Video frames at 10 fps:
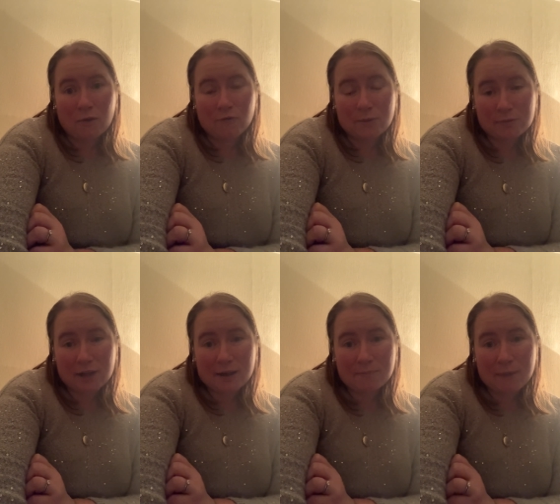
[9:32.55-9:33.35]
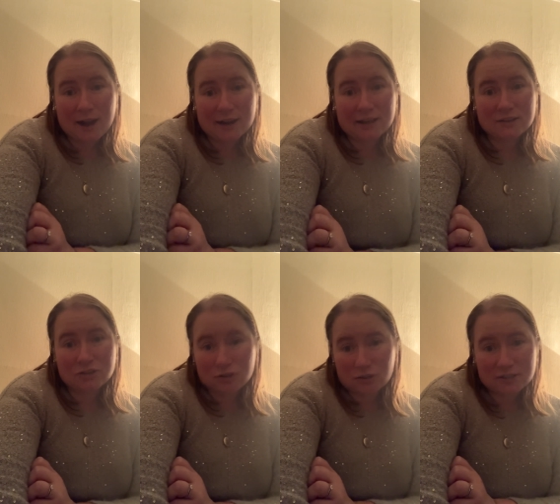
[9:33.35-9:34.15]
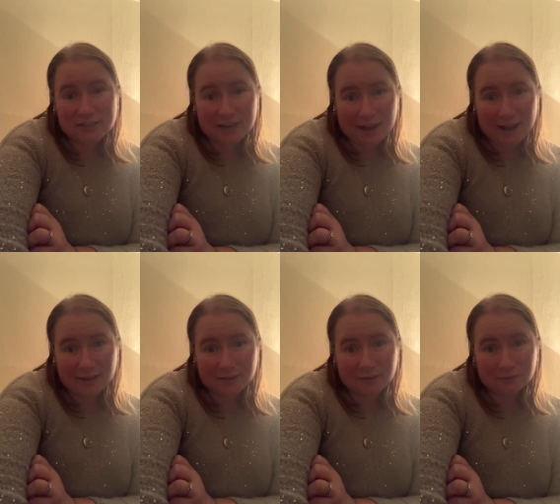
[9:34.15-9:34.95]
reply back as soon as I can,